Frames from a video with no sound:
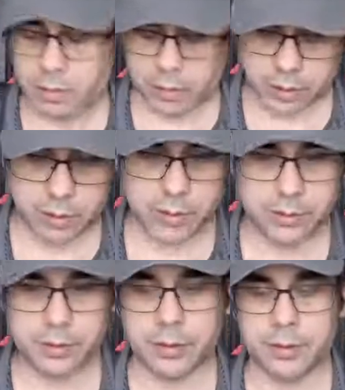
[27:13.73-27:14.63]
we call it,
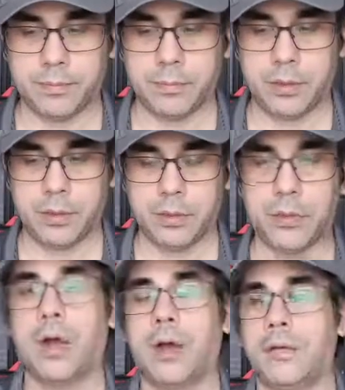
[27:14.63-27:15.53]

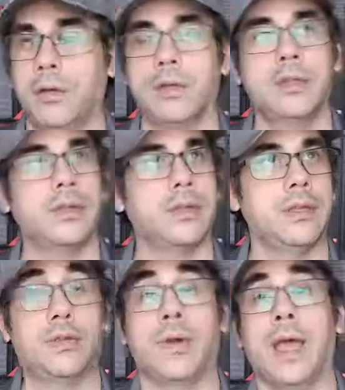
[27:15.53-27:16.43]
let's say
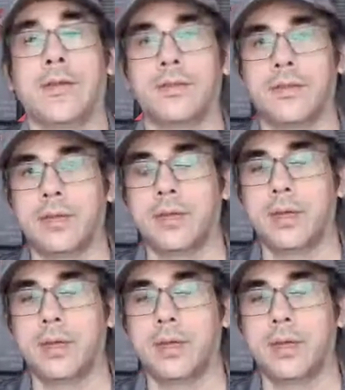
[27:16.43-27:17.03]
drafts.